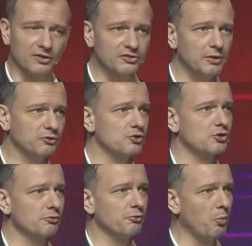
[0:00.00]
a cell
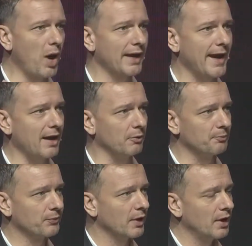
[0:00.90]
tissue from one cow,
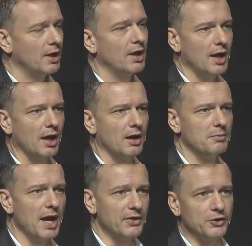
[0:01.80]

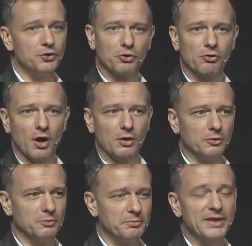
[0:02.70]
and then you
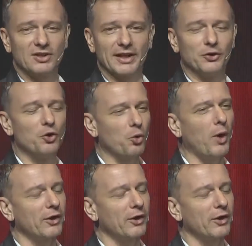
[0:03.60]
grow, basically, you're not quite